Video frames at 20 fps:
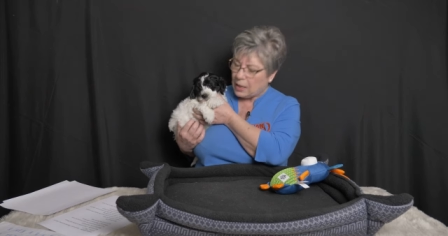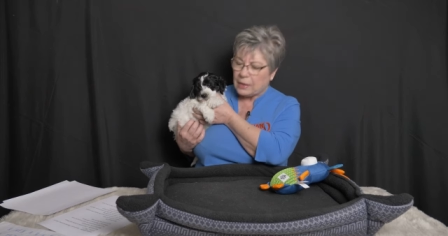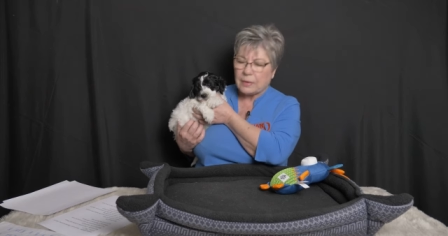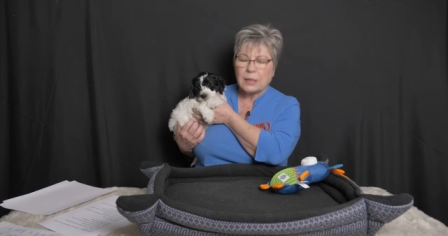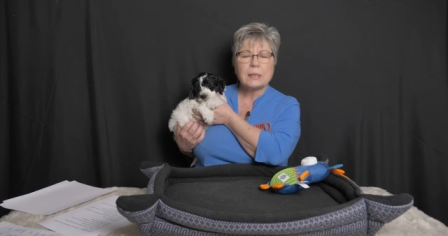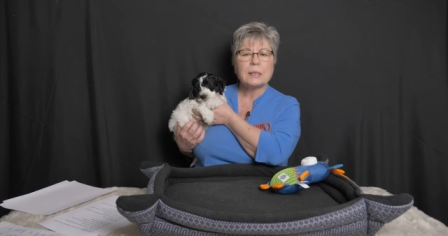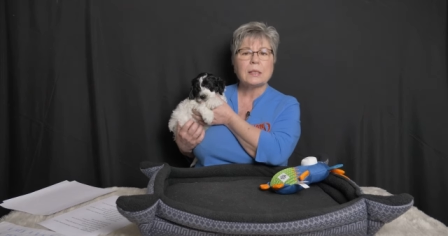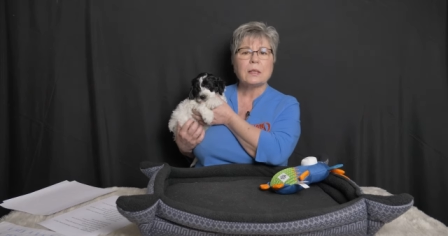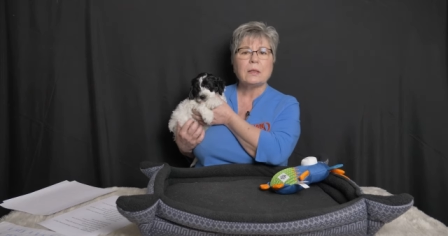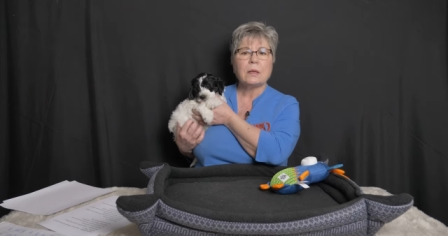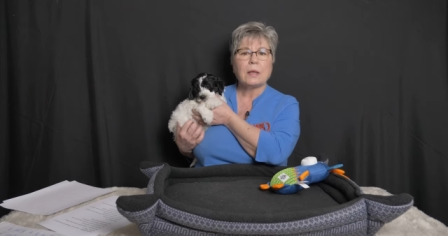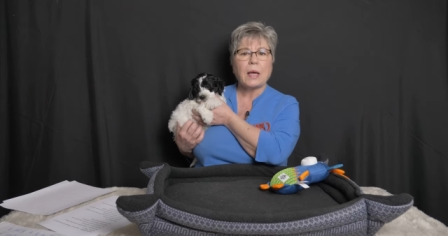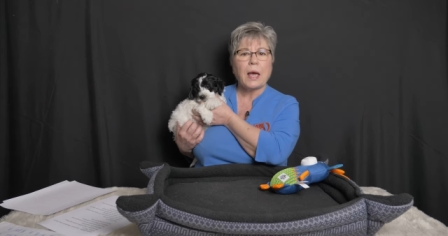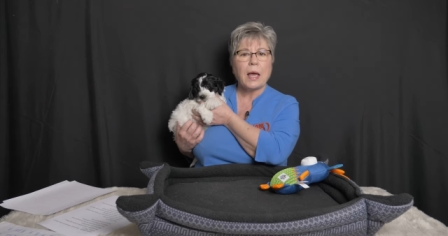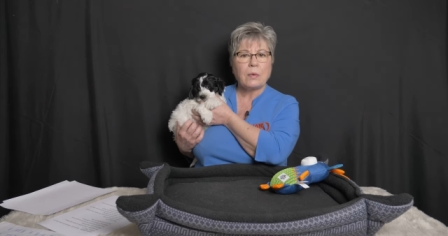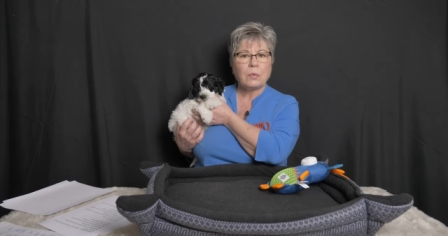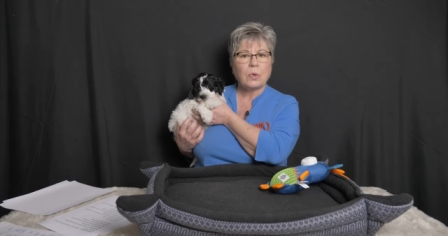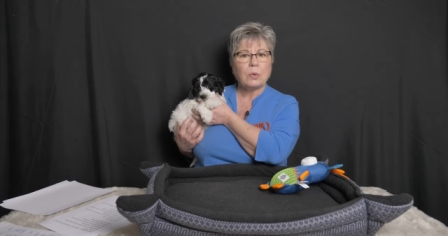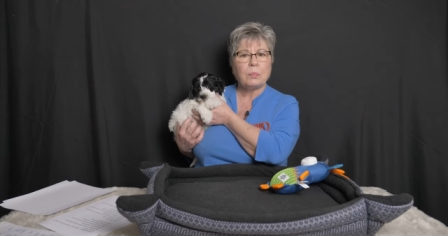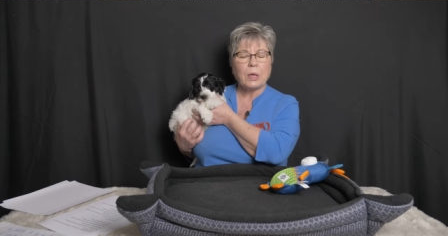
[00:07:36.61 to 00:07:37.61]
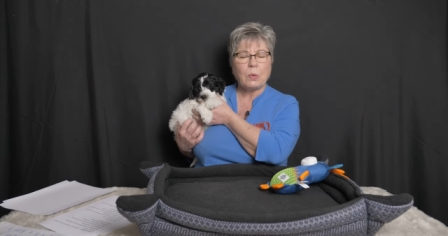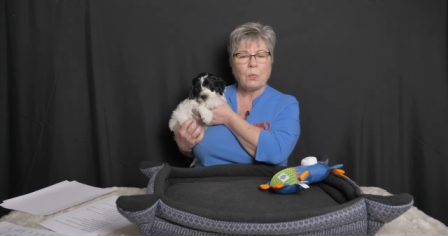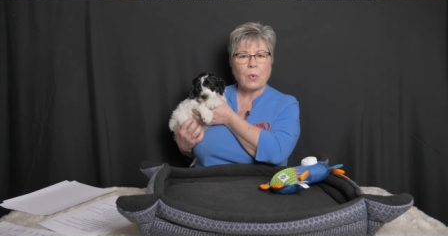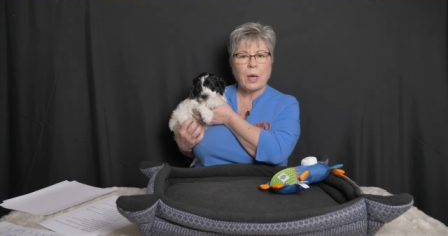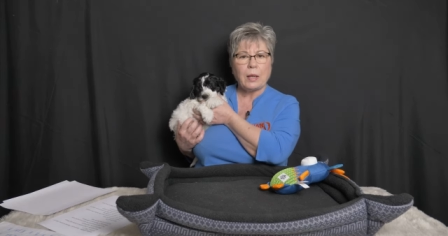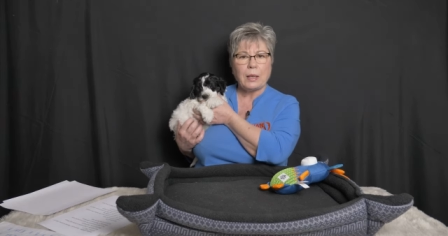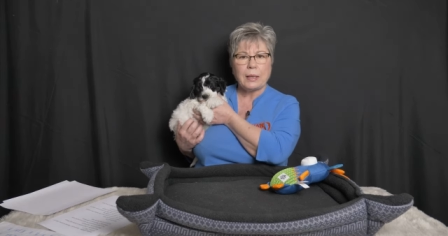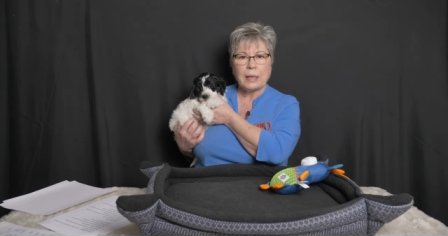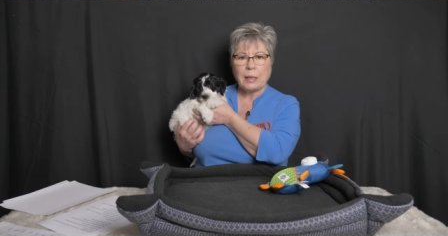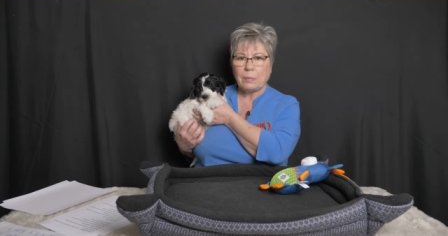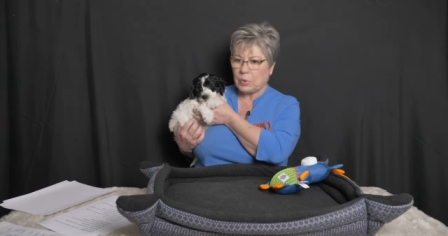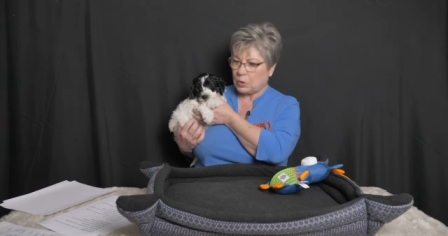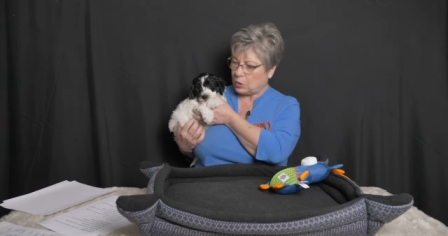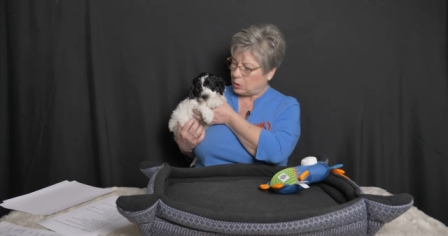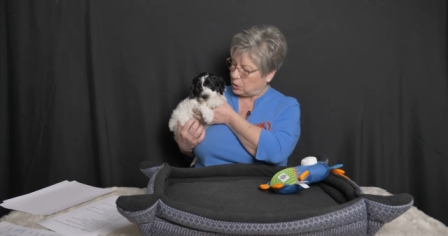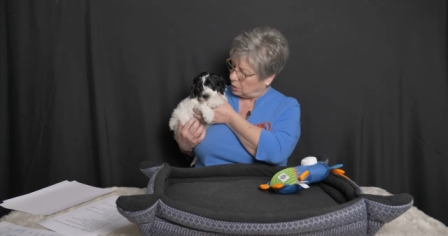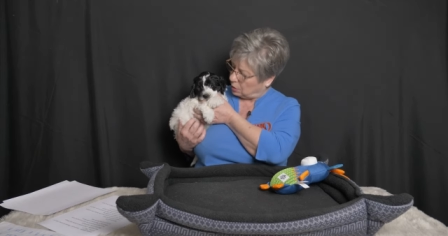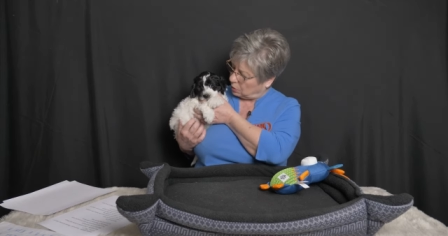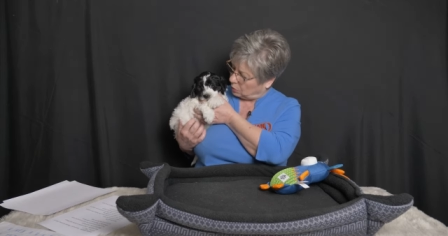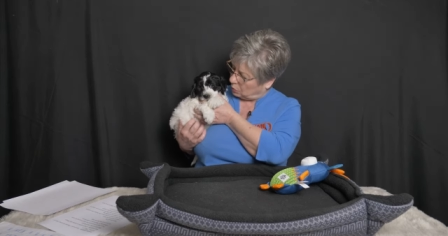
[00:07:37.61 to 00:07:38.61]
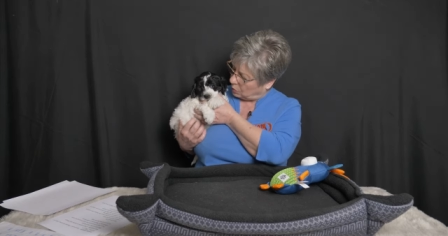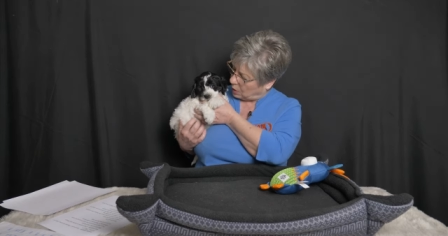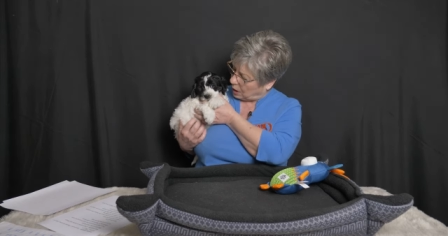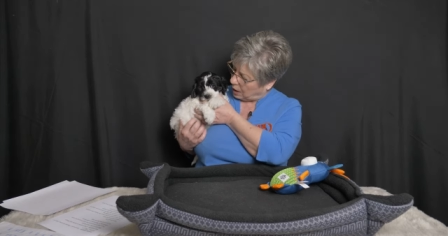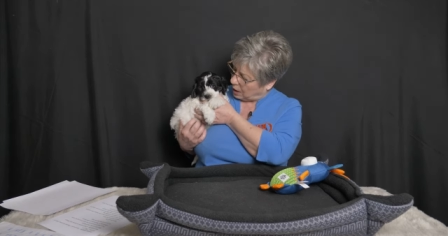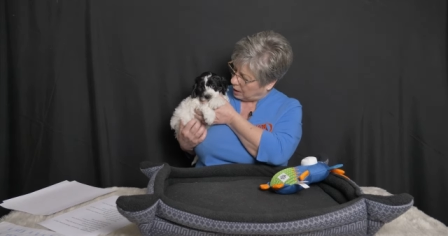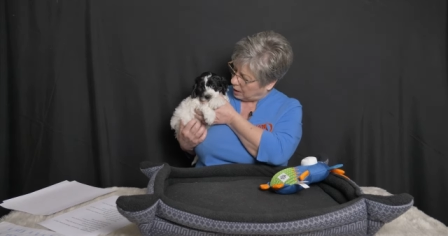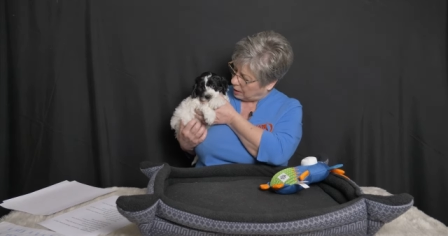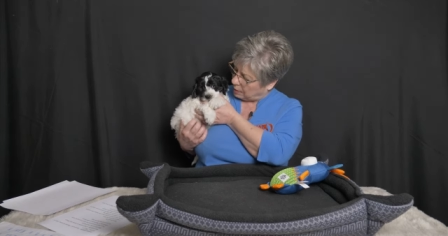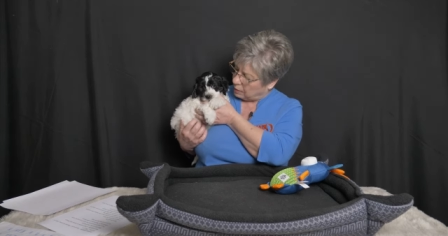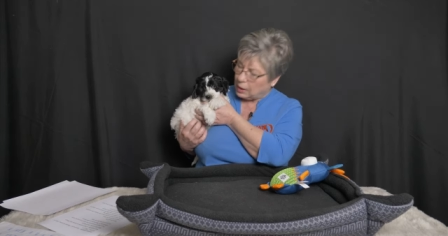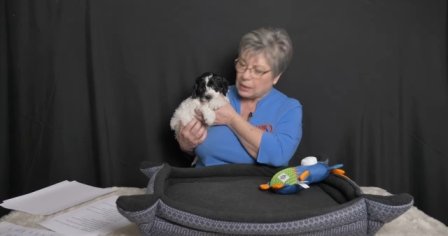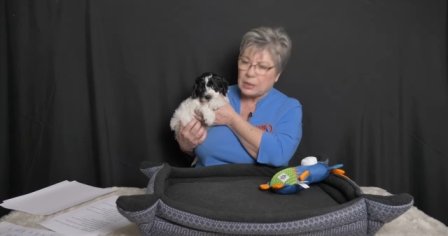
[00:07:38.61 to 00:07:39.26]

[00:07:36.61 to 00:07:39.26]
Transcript: This little guy will be well able to uh,